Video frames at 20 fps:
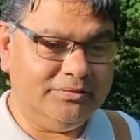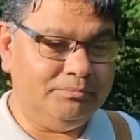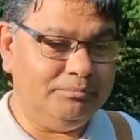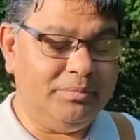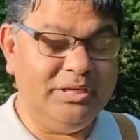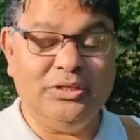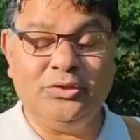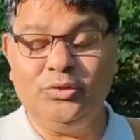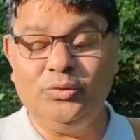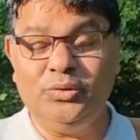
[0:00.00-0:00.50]

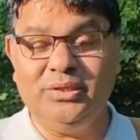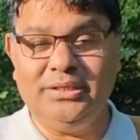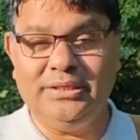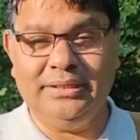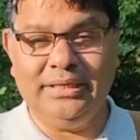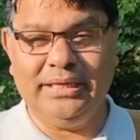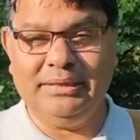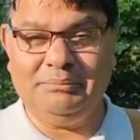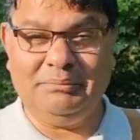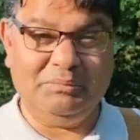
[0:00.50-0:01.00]

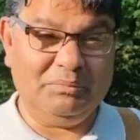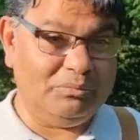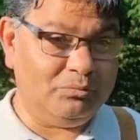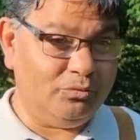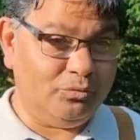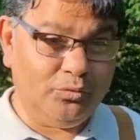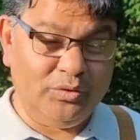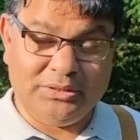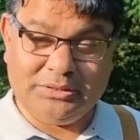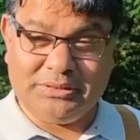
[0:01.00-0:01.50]
Bengali, and
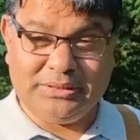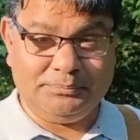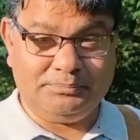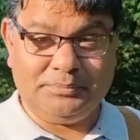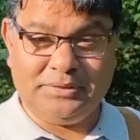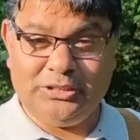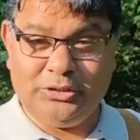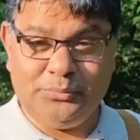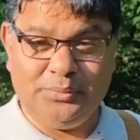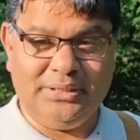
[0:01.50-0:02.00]
with a
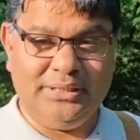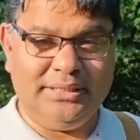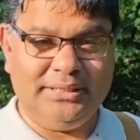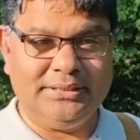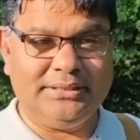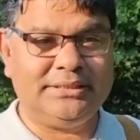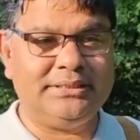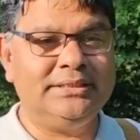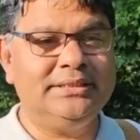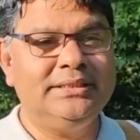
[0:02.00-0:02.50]

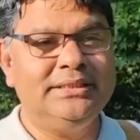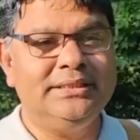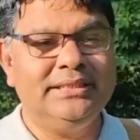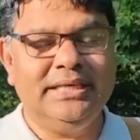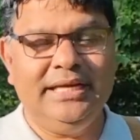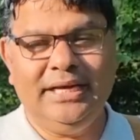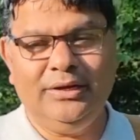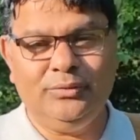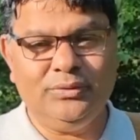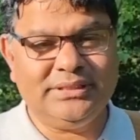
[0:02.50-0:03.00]
predominate
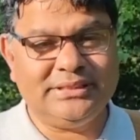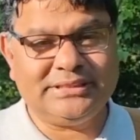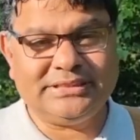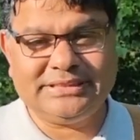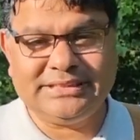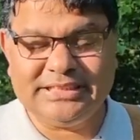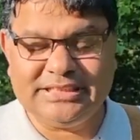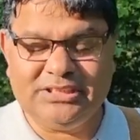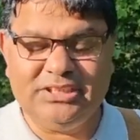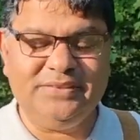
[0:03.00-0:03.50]
with a
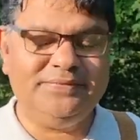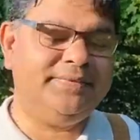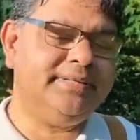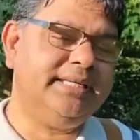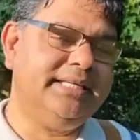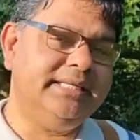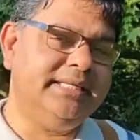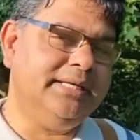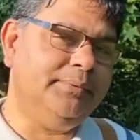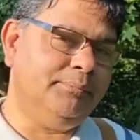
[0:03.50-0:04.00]

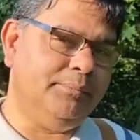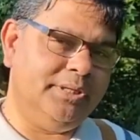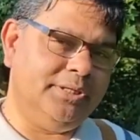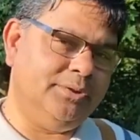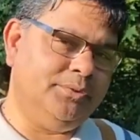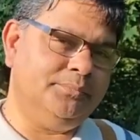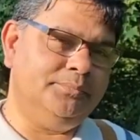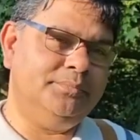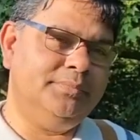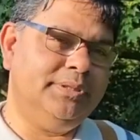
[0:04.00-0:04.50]
significant number
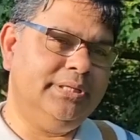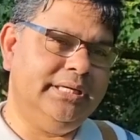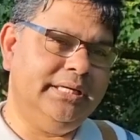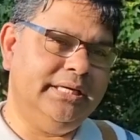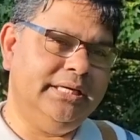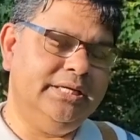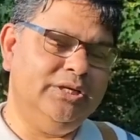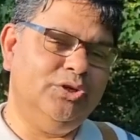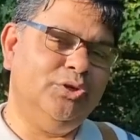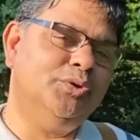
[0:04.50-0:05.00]
of
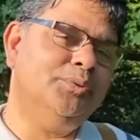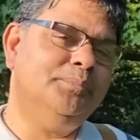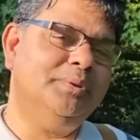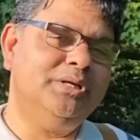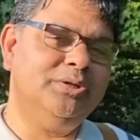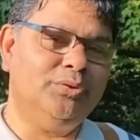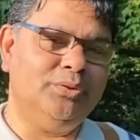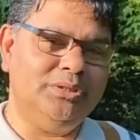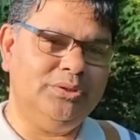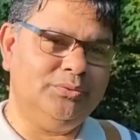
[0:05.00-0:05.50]

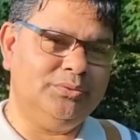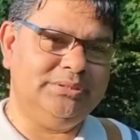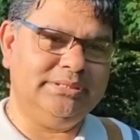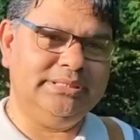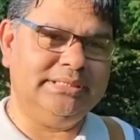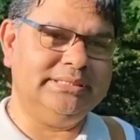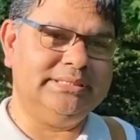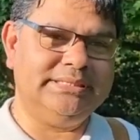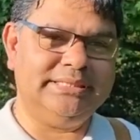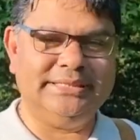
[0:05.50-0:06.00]
non-Bengali
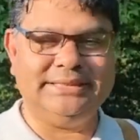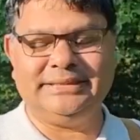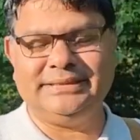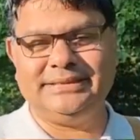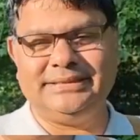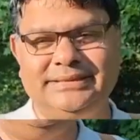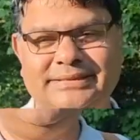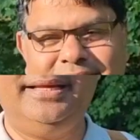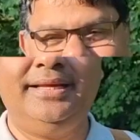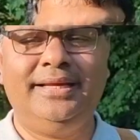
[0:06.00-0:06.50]
audiences.
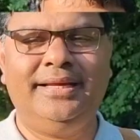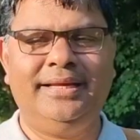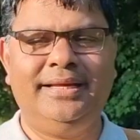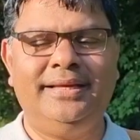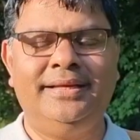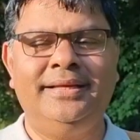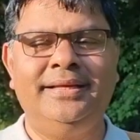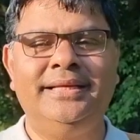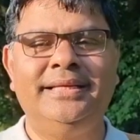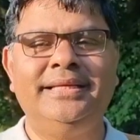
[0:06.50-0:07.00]

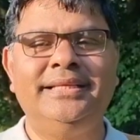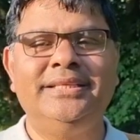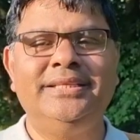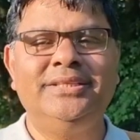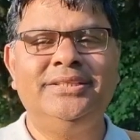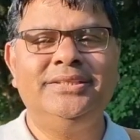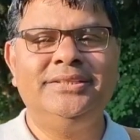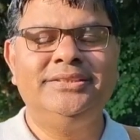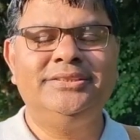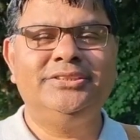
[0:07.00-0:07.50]

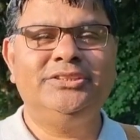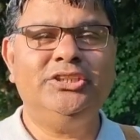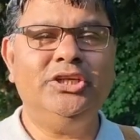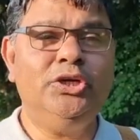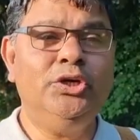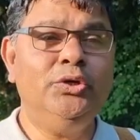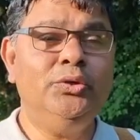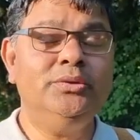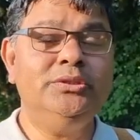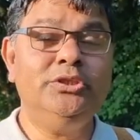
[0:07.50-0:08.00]

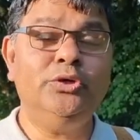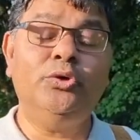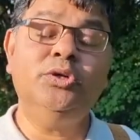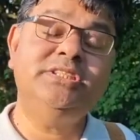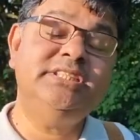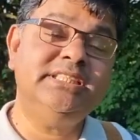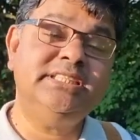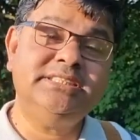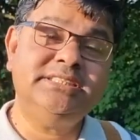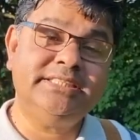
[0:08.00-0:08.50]
So the
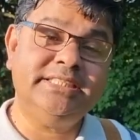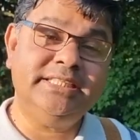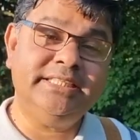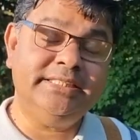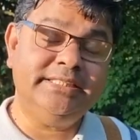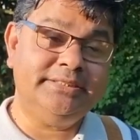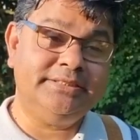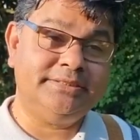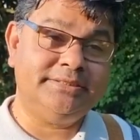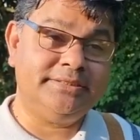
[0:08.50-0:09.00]

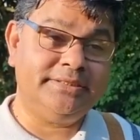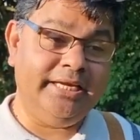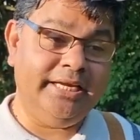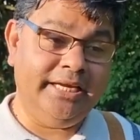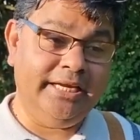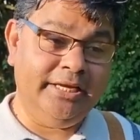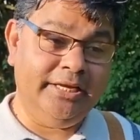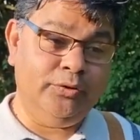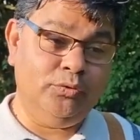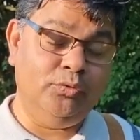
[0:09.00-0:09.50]
audiences
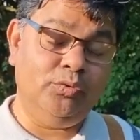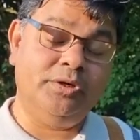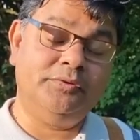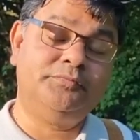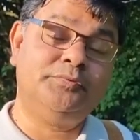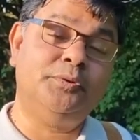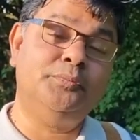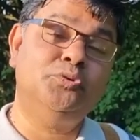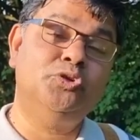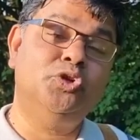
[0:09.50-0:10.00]
who are
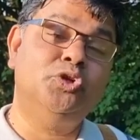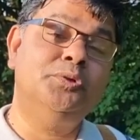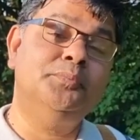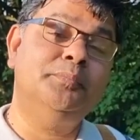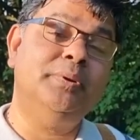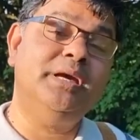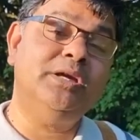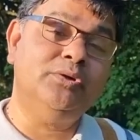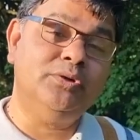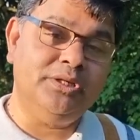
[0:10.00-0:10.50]
from
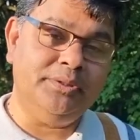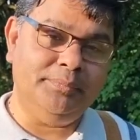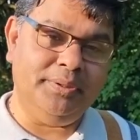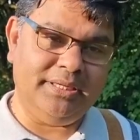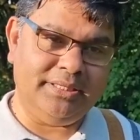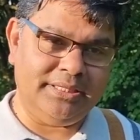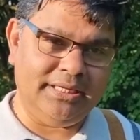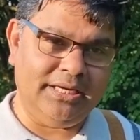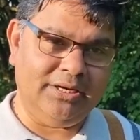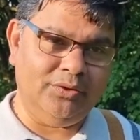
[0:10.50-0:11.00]
non-Bengali
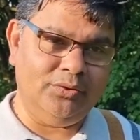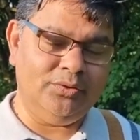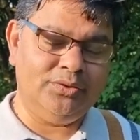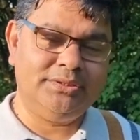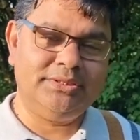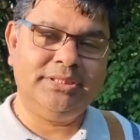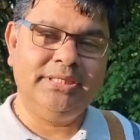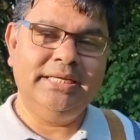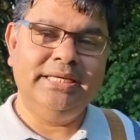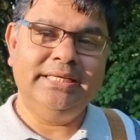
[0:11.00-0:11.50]
background,
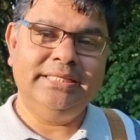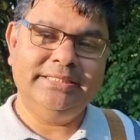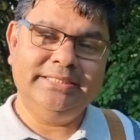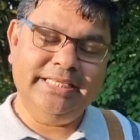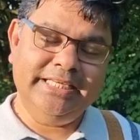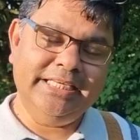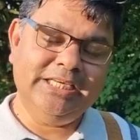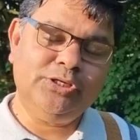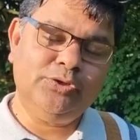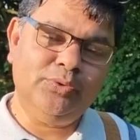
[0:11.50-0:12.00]

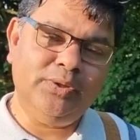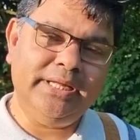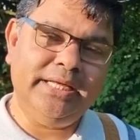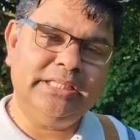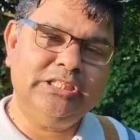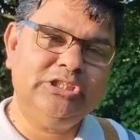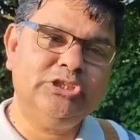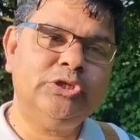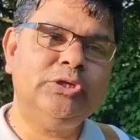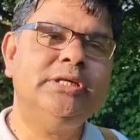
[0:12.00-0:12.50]
they equally
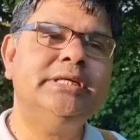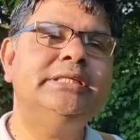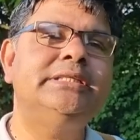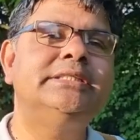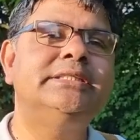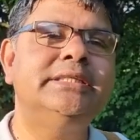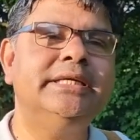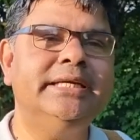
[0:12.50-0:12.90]
enjoyed